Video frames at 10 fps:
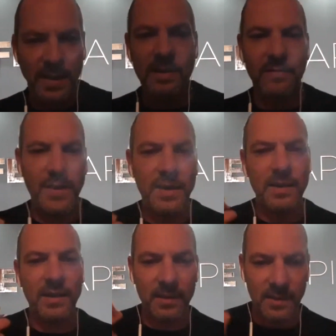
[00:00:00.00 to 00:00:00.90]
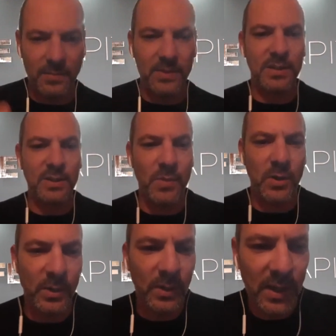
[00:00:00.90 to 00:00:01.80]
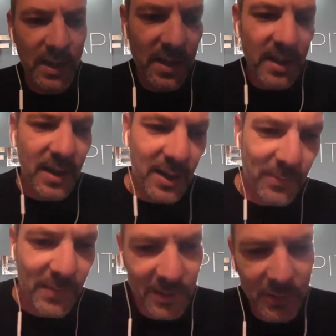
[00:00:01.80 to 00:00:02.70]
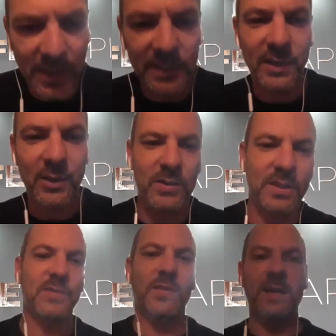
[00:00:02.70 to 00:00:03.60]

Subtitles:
funding, the business model, and you execute these five